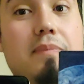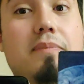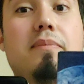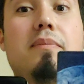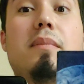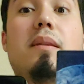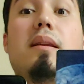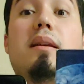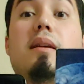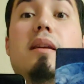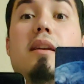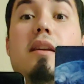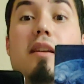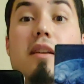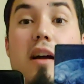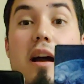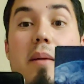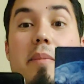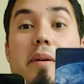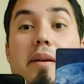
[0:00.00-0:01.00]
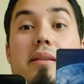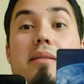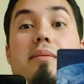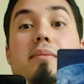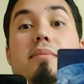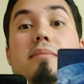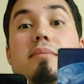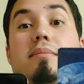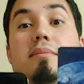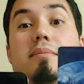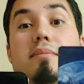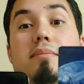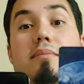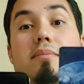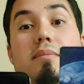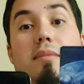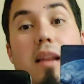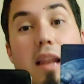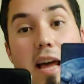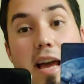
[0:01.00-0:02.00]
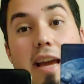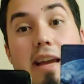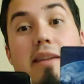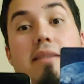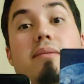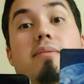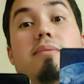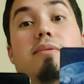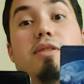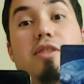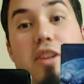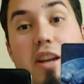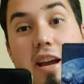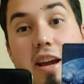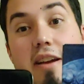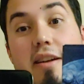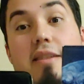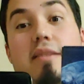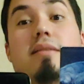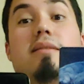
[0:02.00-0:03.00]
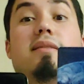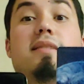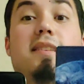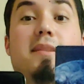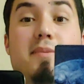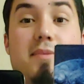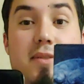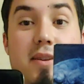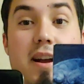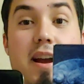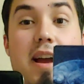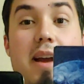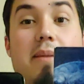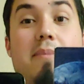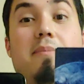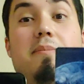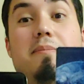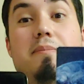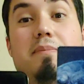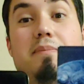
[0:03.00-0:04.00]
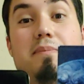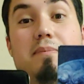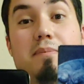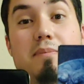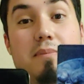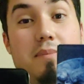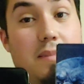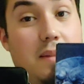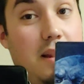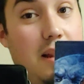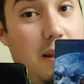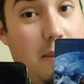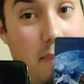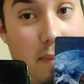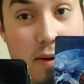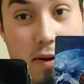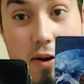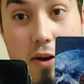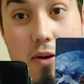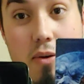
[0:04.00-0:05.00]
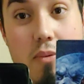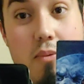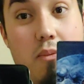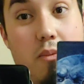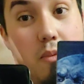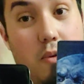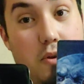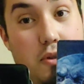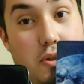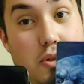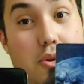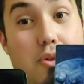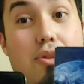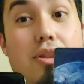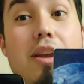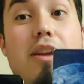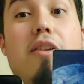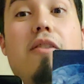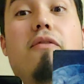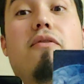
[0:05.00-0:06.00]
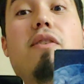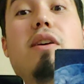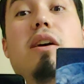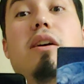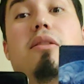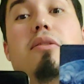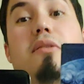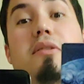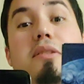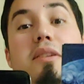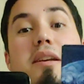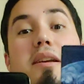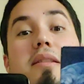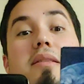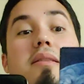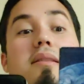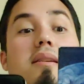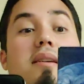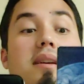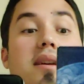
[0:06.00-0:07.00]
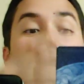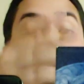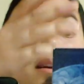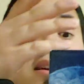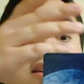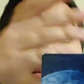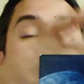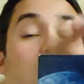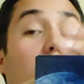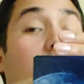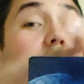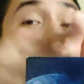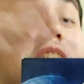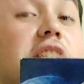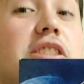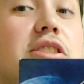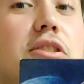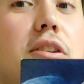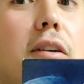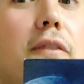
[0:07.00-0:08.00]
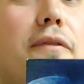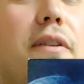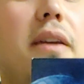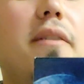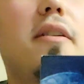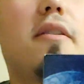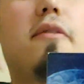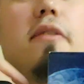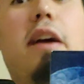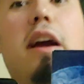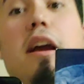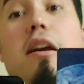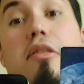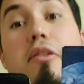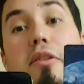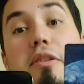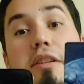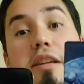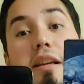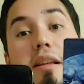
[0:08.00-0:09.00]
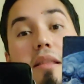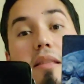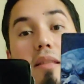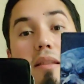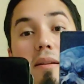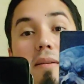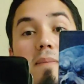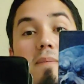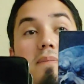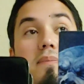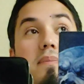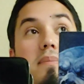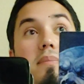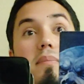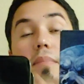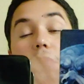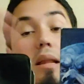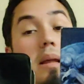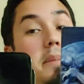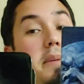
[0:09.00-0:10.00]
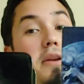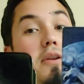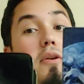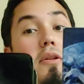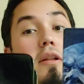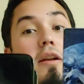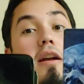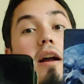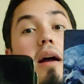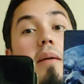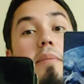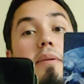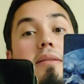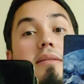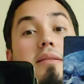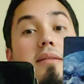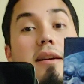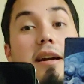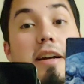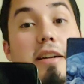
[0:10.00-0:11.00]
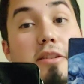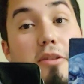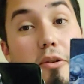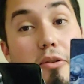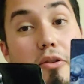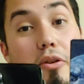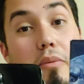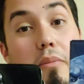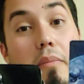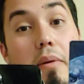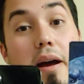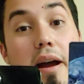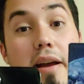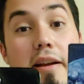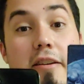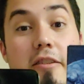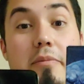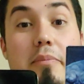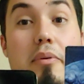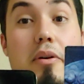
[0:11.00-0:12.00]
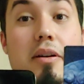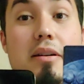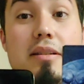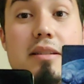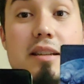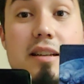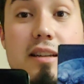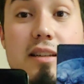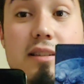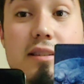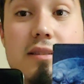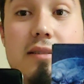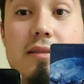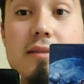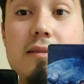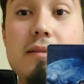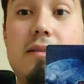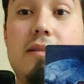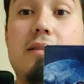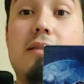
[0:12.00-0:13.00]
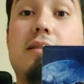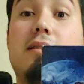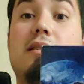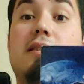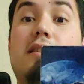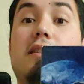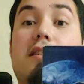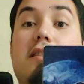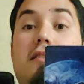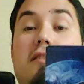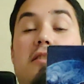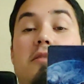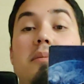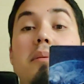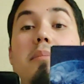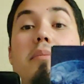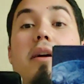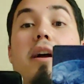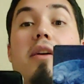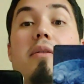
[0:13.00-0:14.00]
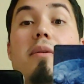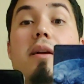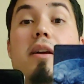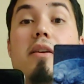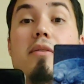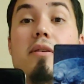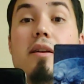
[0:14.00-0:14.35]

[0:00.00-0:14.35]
Comment, like, share, subscribe. Let me know what you think of Friday the 13th. Which is your favorite Friday the 13th? Let me know in the comments. I told you, mine is part 6. This has been Brian Redgrave.